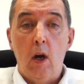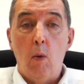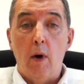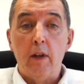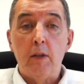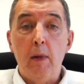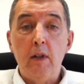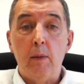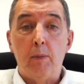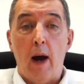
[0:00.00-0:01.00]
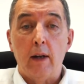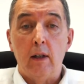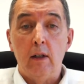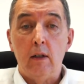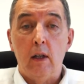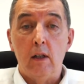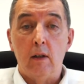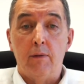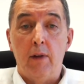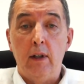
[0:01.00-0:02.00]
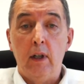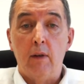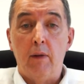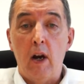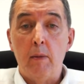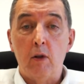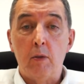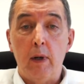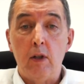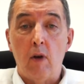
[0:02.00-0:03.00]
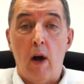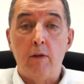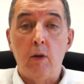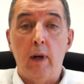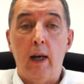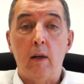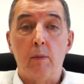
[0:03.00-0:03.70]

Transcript: What this means in practice is that fitting a variable speed drive to an air